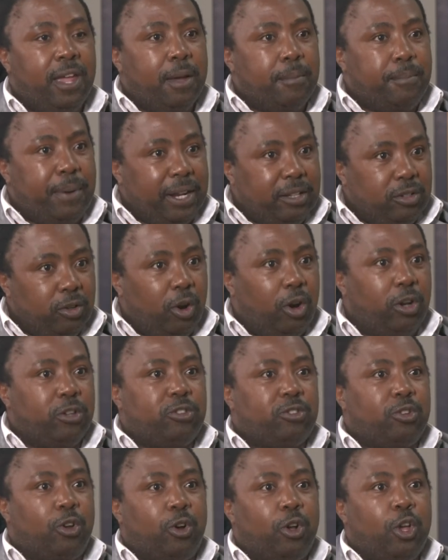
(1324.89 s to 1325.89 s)
but
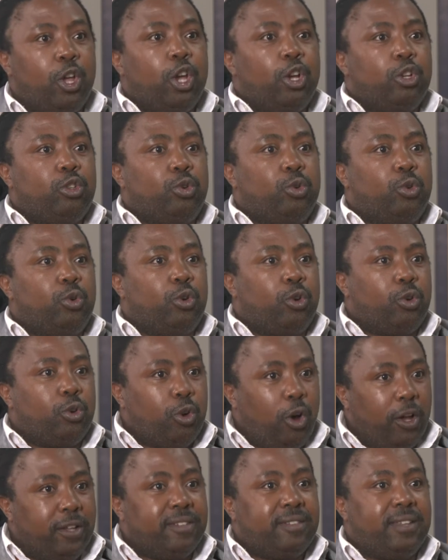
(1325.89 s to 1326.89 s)
also to
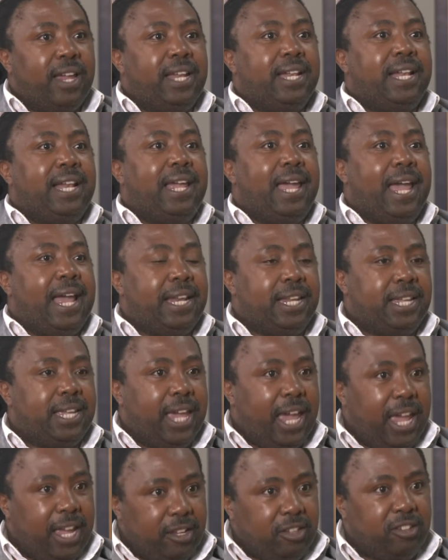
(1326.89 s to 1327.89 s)
constantly
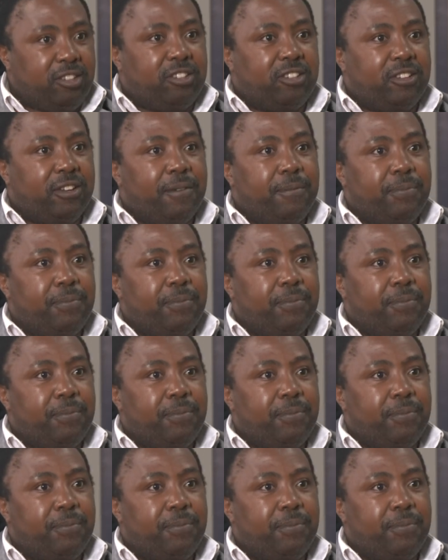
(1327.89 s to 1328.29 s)
engage